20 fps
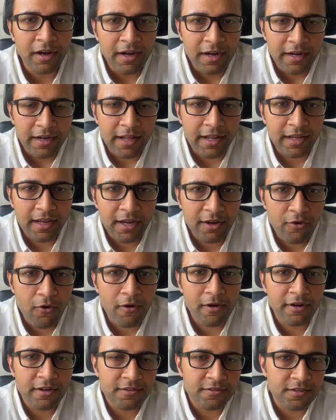taking
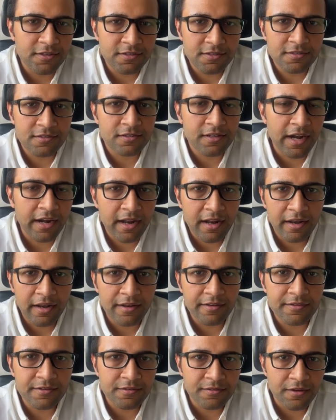all decisions that are
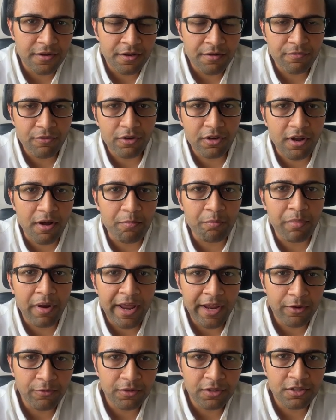necessary for
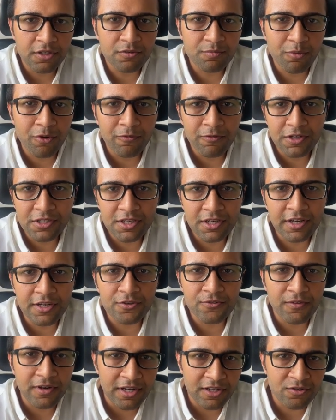complying with this provision
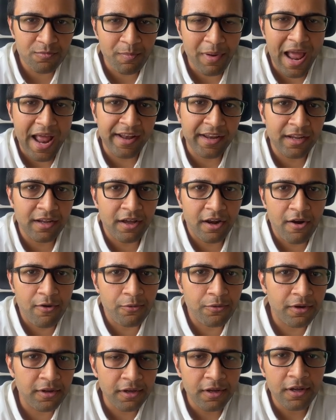as well as planning
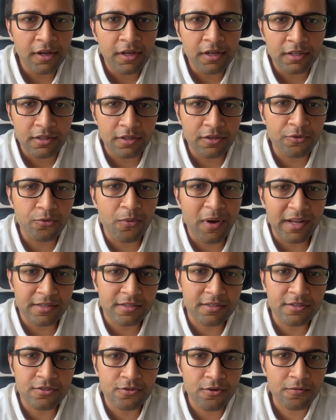around the
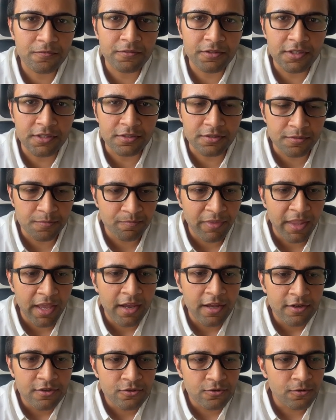nuances of this.
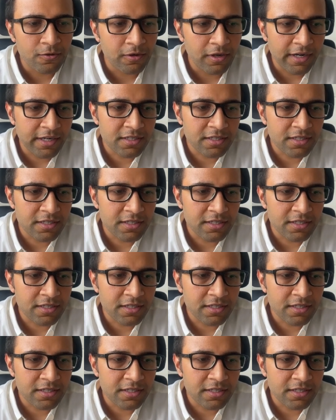So let's